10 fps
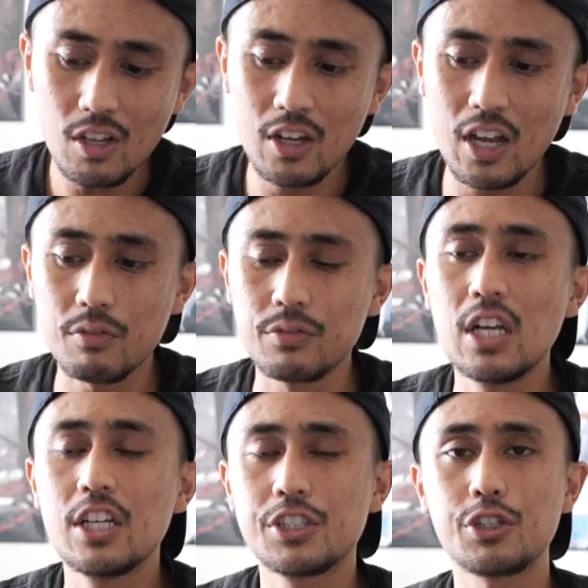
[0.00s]
kind of
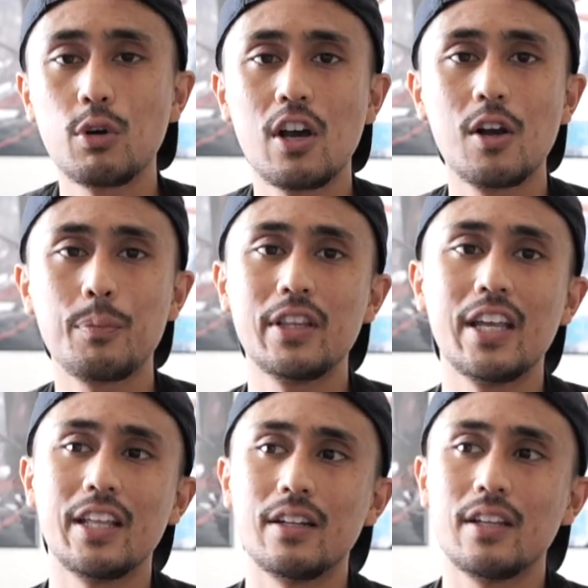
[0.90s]
showed up, and
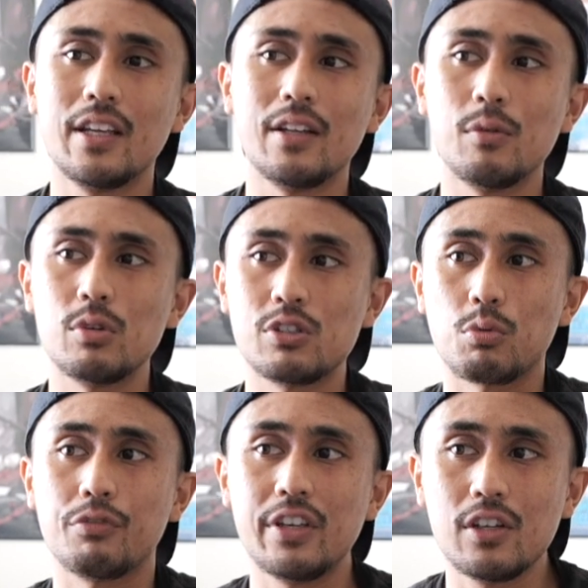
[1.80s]
then it was
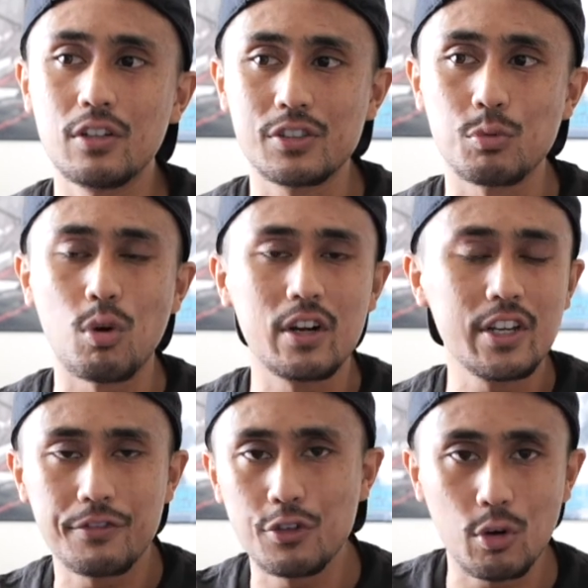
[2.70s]
revealed where
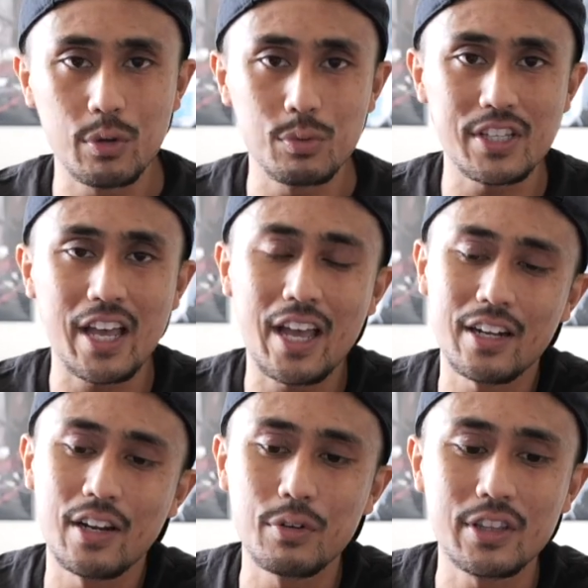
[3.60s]
Nick Fury was at
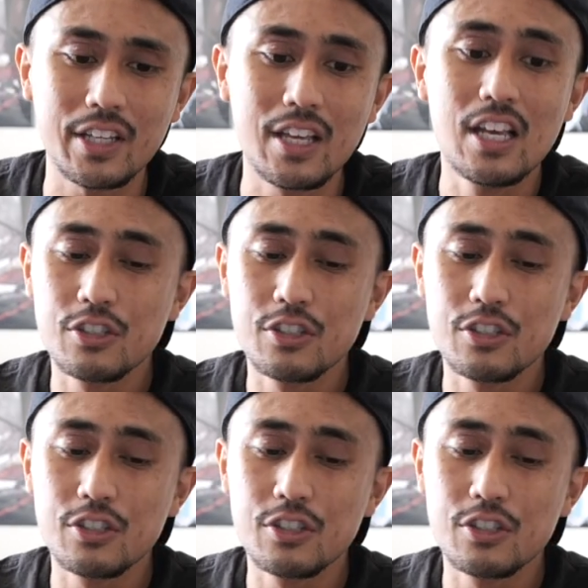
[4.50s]
and everything.